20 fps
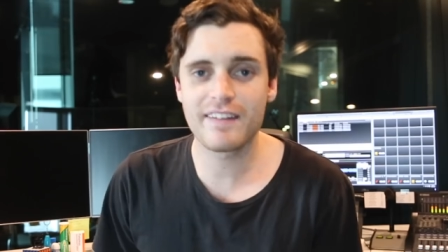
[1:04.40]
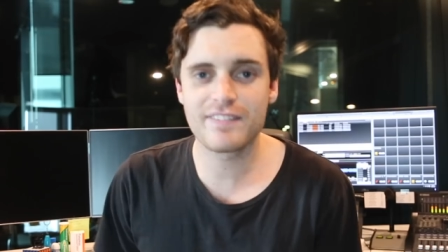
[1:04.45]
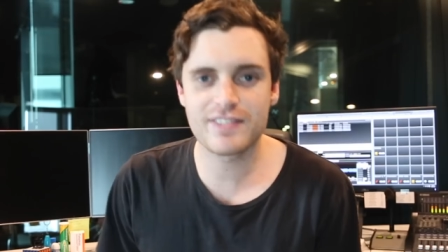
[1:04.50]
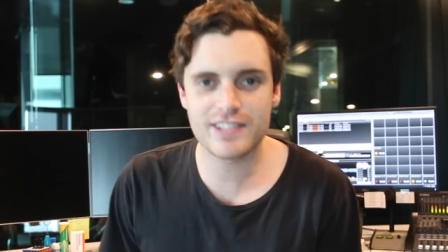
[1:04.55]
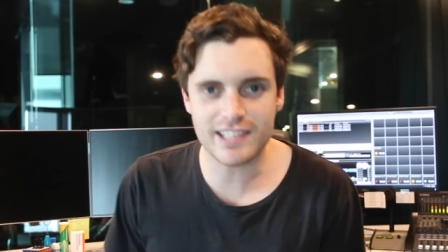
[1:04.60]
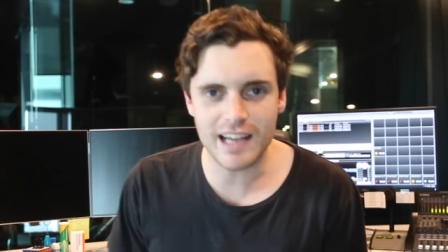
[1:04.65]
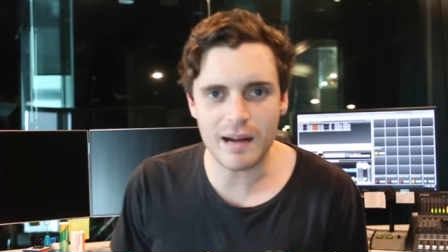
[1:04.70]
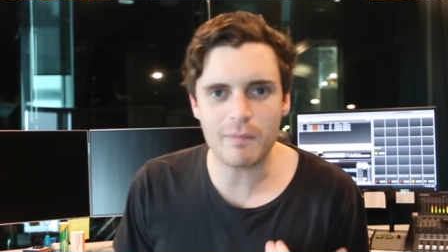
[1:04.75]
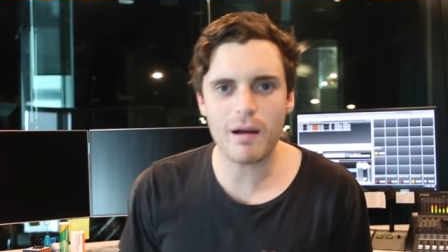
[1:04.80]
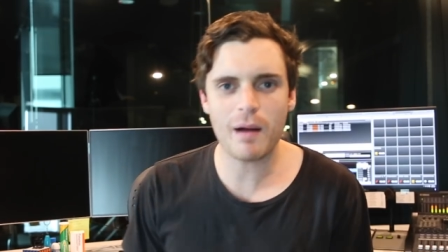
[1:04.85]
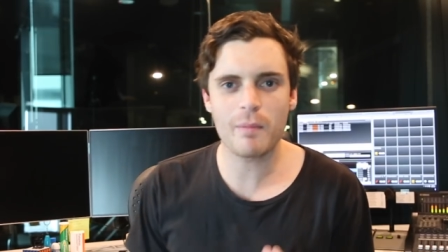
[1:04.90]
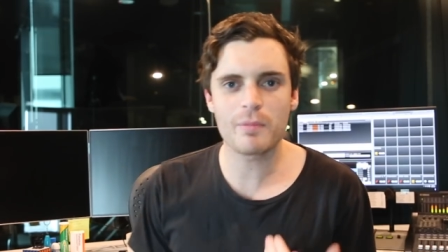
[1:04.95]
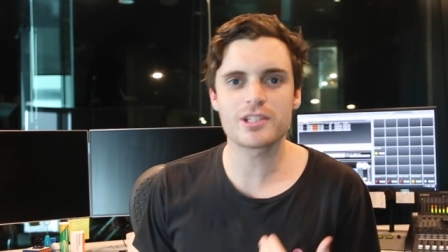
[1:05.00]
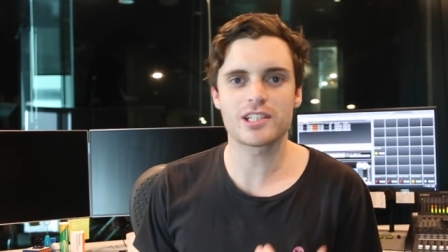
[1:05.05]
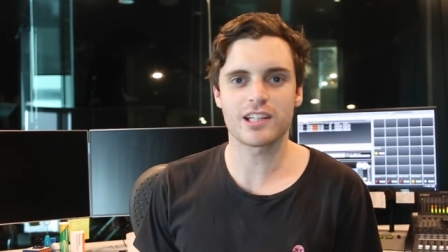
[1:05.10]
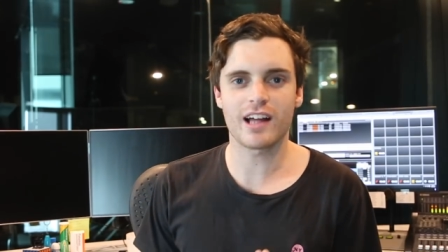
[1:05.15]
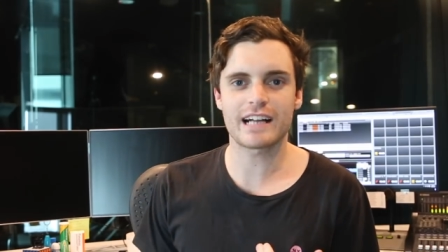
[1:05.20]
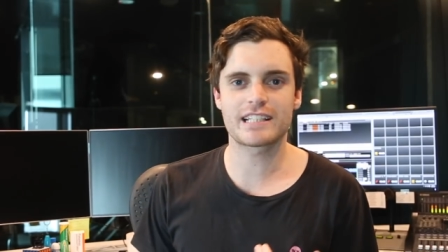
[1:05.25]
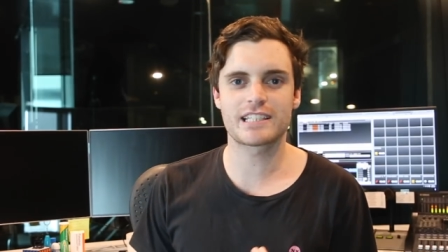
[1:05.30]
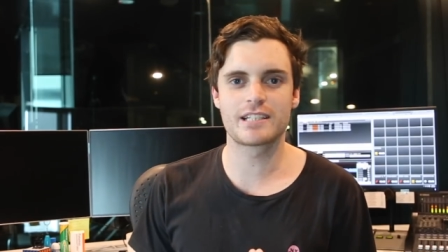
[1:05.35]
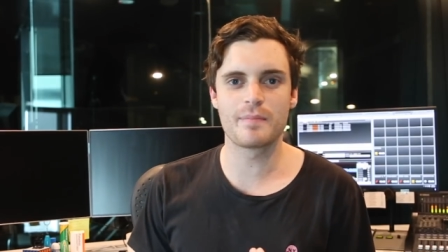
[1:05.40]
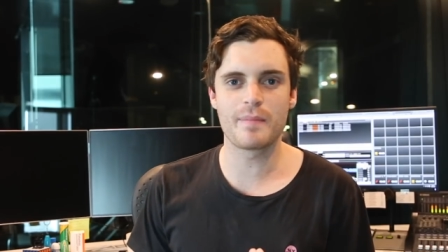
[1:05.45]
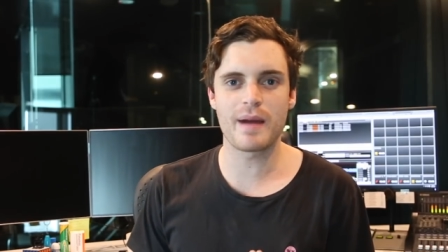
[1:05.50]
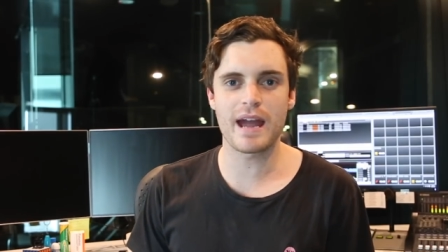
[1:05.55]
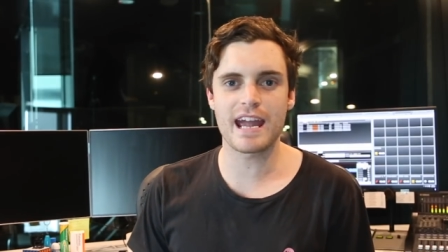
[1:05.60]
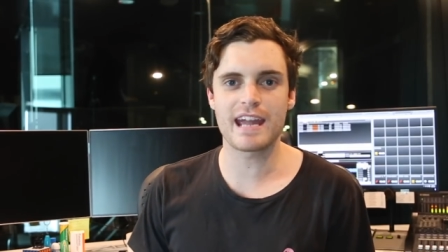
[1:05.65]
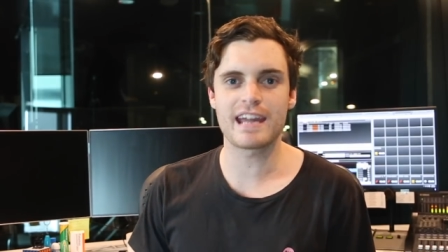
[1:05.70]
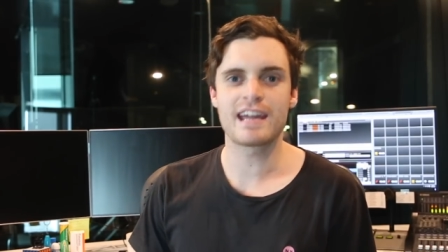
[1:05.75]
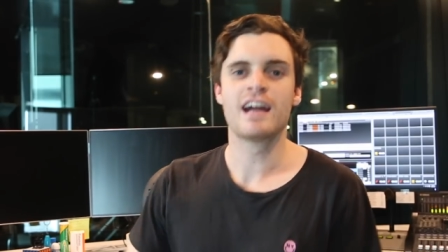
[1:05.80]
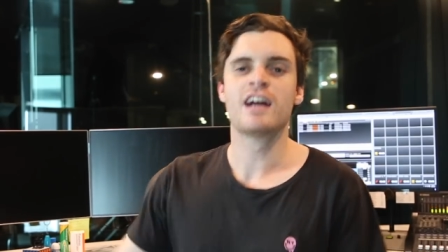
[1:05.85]
If someone was like to
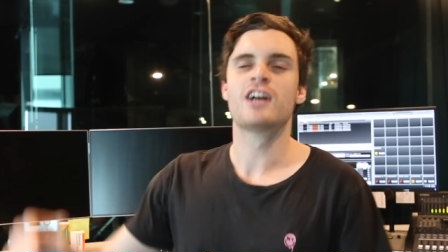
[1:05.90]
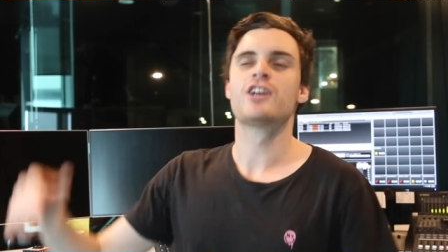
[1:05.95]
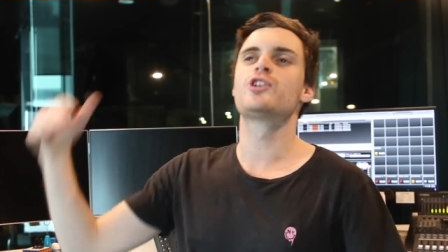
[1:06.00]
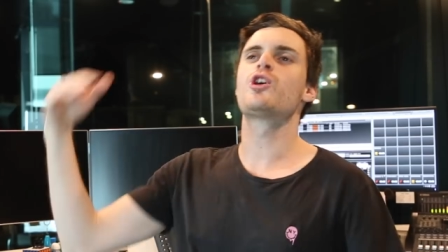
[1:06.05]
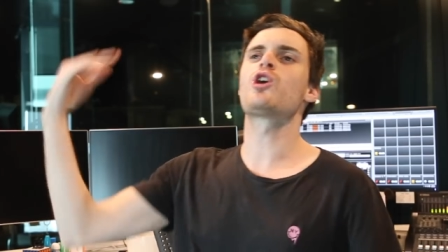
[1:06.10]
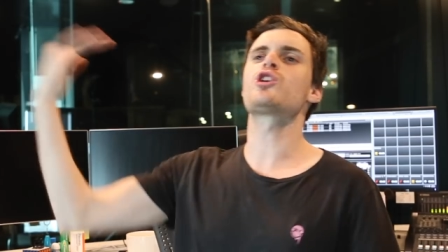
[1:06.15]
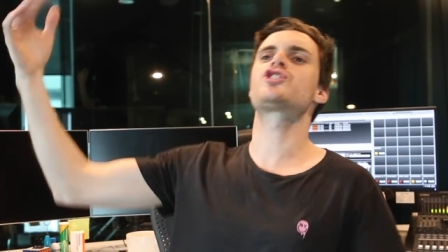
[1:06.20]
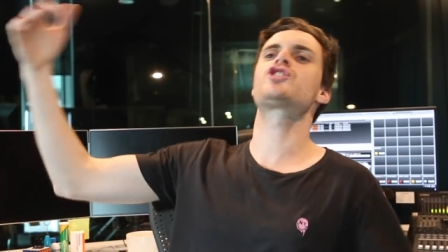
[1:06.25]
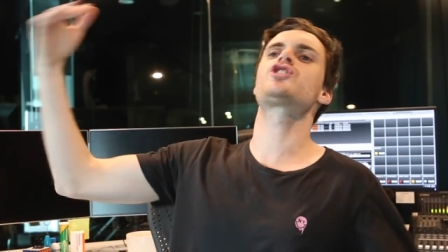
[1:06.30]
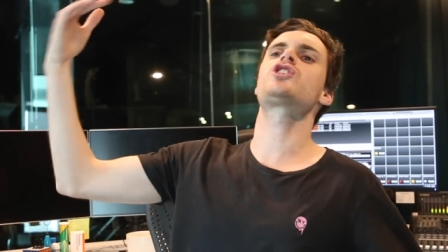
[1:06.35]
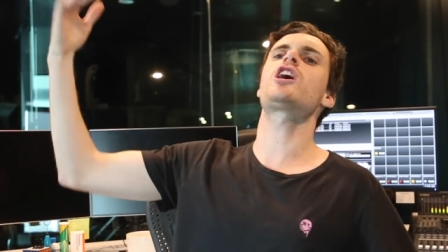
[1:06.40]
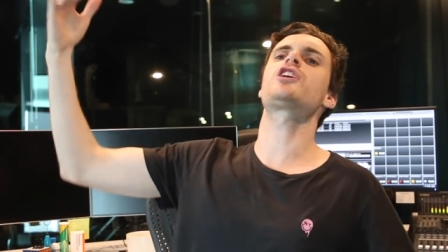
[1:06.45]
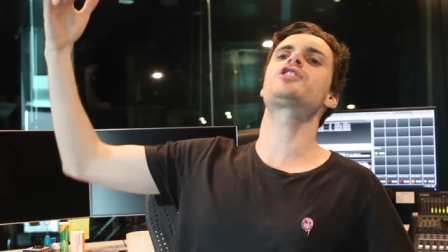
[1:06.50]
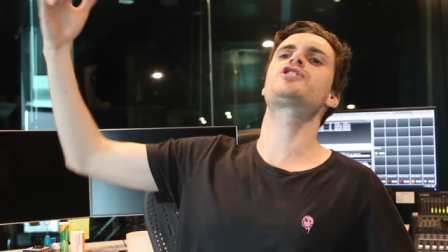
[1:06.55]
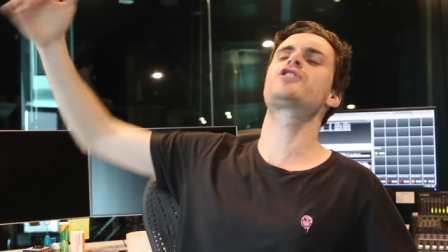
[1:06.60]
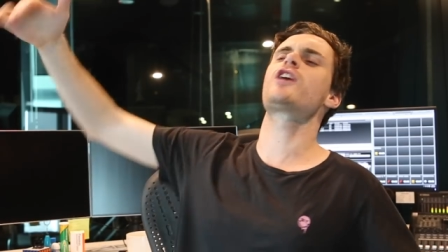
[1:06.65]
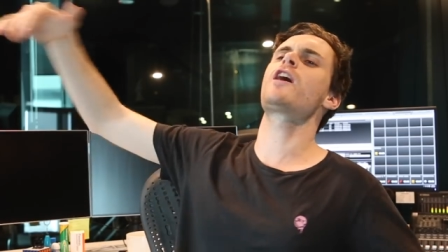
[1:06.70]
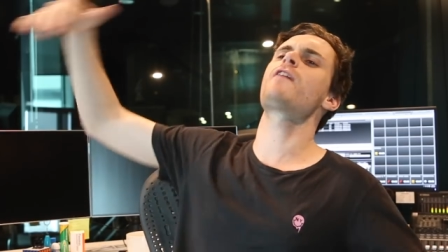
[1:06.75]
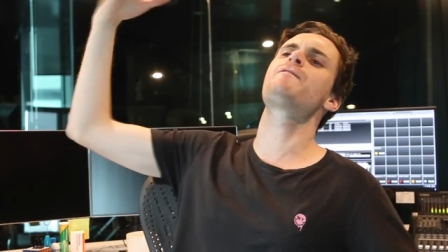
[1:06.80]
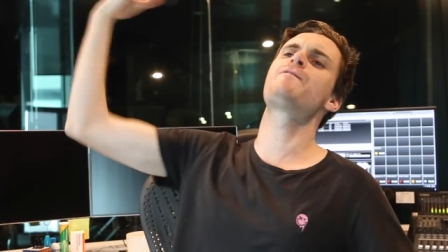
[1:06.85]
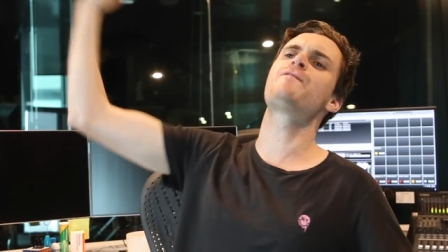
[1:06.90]
me, you're such a